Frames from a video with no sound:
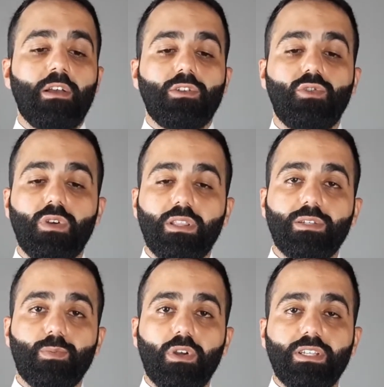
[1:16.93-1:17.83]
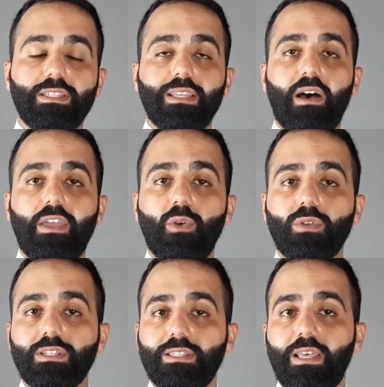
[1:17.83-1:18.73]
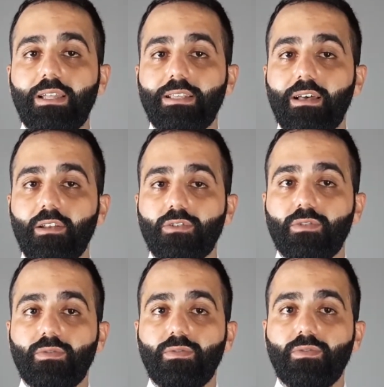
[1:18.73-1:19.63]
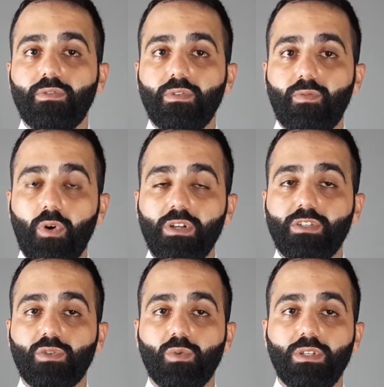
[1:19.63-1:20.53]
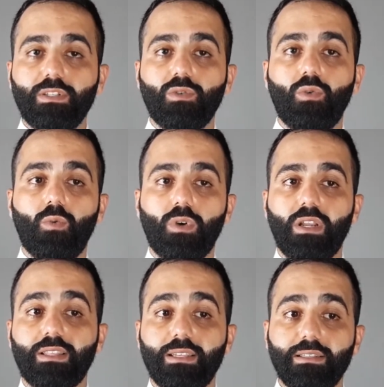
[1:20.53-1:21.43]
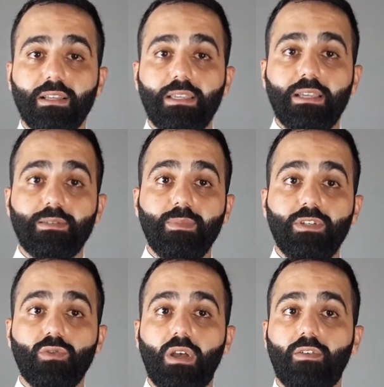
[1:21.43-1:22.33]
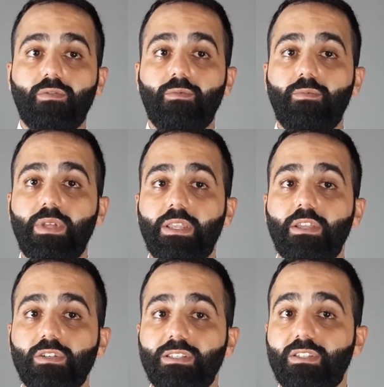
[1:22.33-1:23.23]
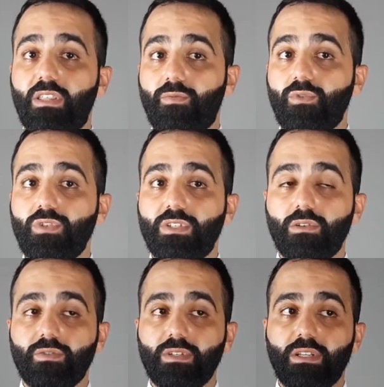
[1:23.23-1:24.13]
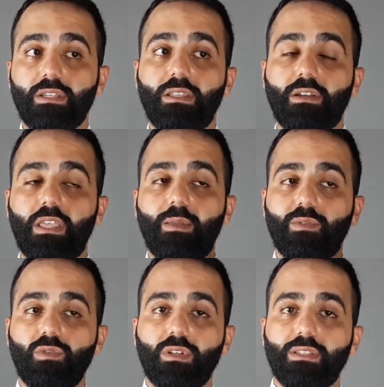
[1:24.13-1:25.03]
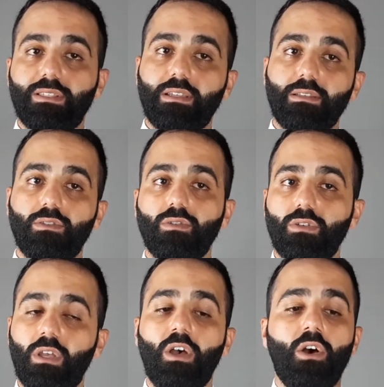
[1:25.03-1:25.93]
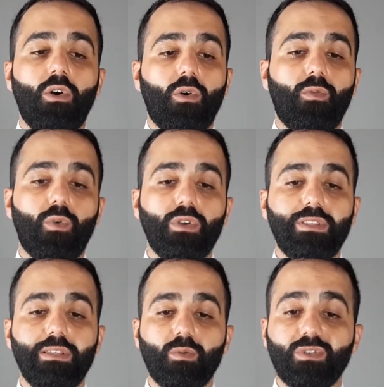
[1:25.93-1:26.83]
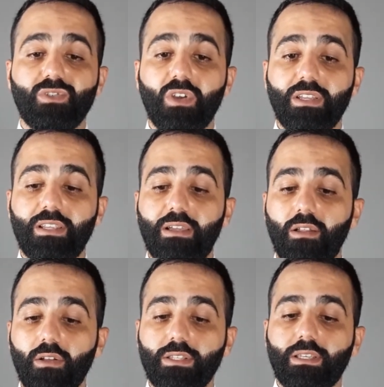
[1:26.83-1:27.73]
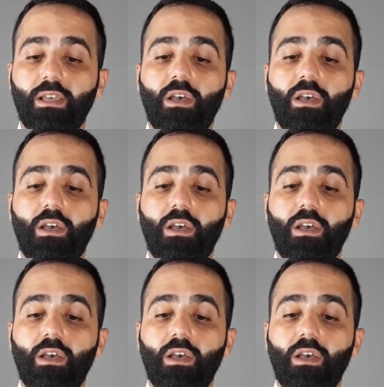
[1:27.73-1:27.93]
During this process, I noticed that a lot of foreign students who were not as lucky as me to have been here since their first year of study, they came during the second, third, or fourth year, were struggling a lot